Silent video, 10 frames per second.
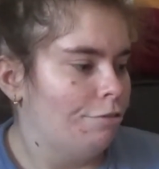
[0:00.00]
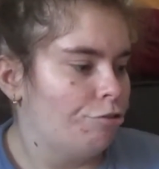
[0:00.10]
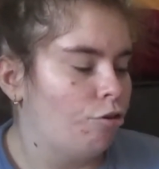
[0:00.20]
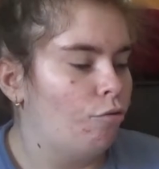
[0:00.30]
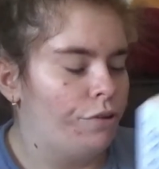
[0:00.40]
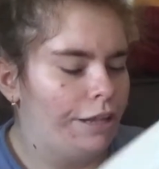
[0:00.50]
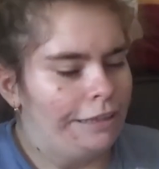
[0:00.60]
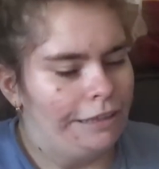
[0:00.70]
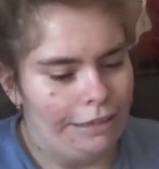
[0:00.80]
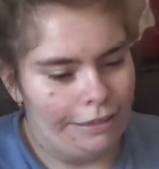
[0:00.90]
So,
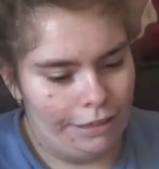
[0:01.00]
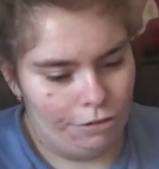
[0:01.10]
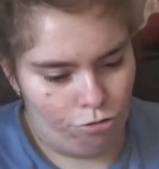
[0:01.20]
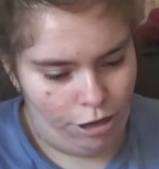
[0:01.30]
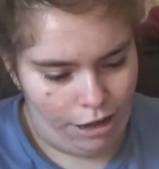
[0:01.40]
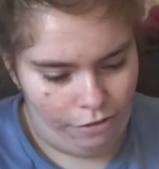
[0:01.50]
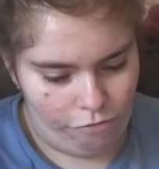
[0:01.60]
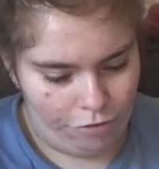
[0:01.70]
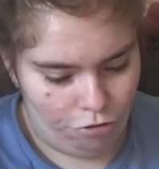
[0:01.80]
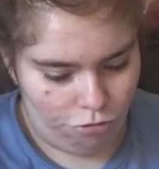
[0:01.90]
and I think you
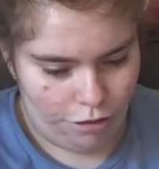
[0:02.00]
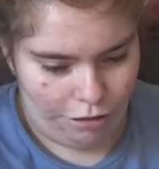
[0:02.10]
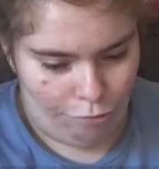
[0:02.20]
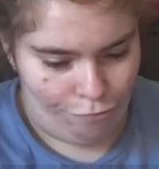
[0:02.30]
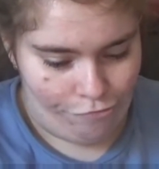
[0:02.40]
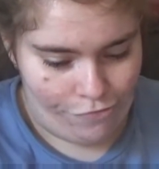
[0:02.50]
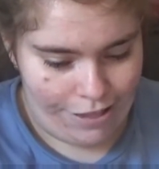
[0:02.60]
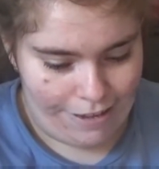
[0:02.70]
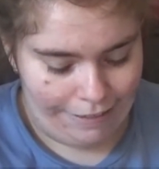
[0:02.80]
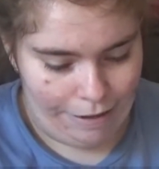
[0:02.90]
have the order of
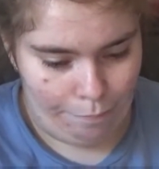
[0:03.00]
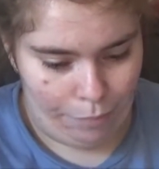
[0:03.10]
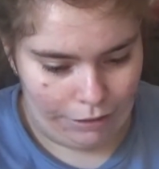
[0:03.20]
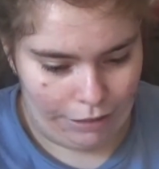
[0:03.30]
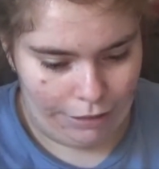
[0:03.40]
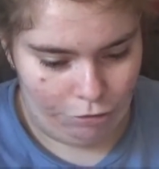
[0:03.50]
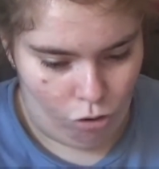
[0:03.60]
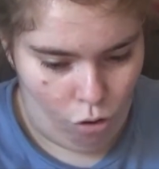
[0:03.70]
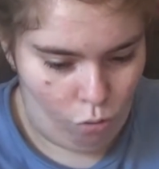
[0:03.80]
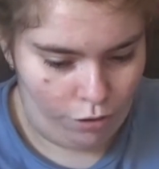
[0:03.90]
reading them, but I
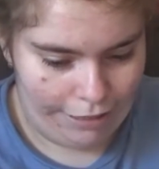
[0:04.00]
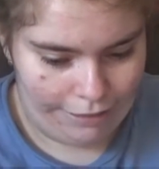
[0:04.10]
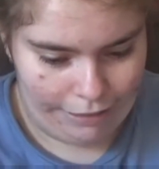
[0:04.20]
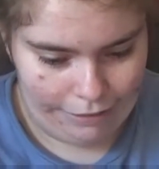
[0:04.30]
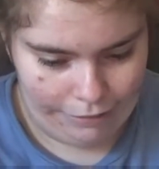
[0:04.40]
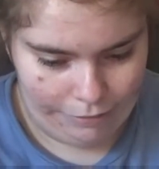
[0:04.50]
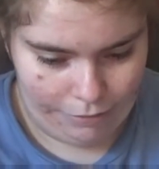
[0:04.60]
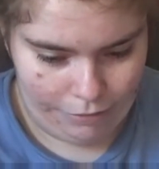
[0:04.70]
know that I